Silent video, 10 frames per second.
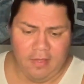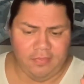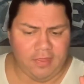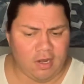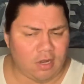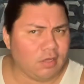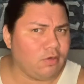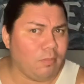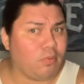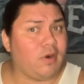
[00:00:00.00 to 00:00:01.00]
They are a
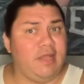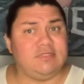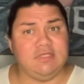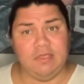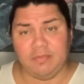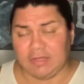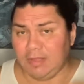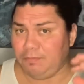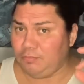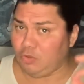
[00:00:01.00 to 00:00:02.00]
little pricey, but they
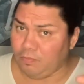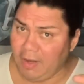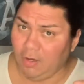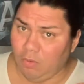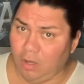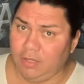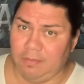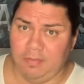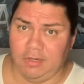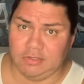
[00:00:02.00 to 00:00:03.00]
make quality beer.